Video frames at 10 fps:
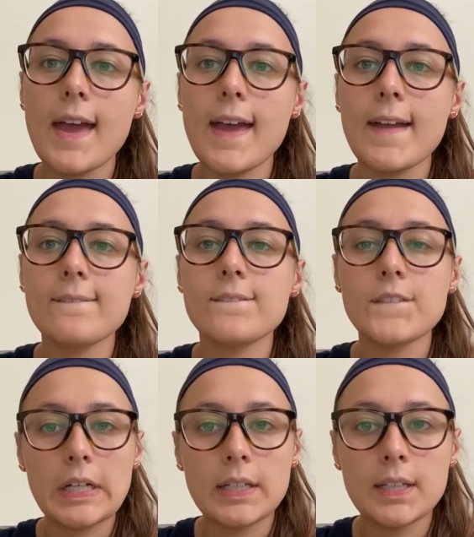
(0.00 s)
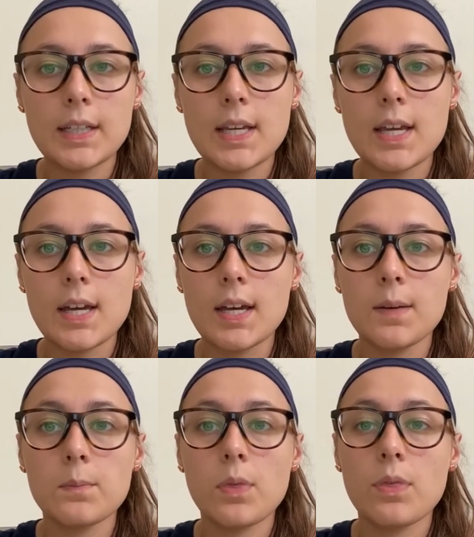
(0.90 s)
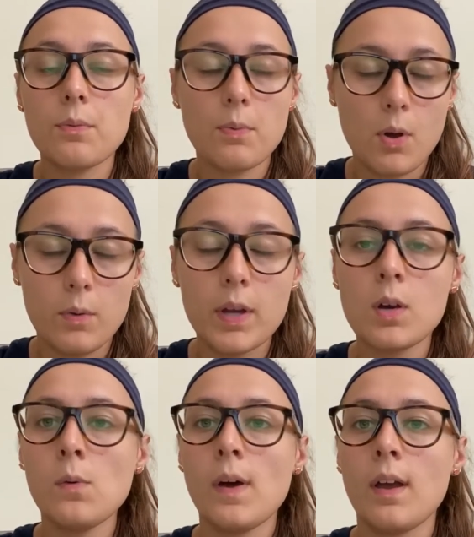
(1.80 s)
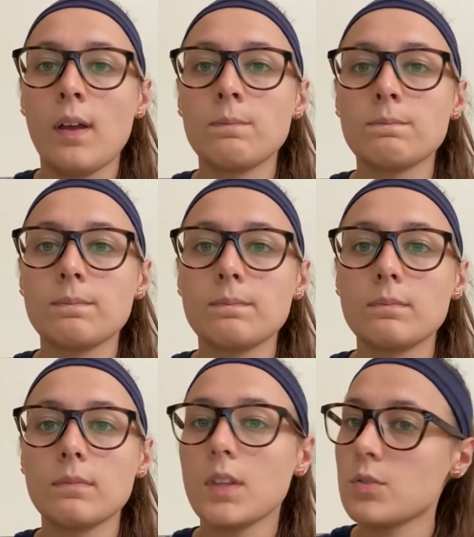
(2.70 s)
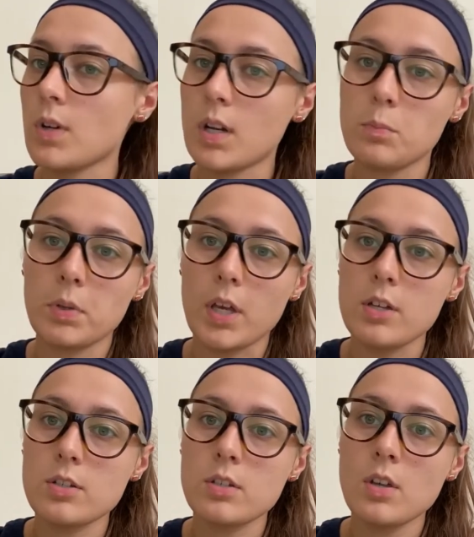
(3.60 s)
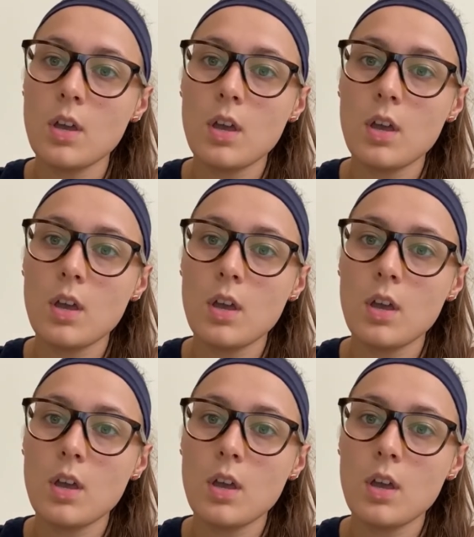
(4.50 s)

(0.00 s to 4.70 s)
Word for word: And finally, I'm throwing away the dreaded plush.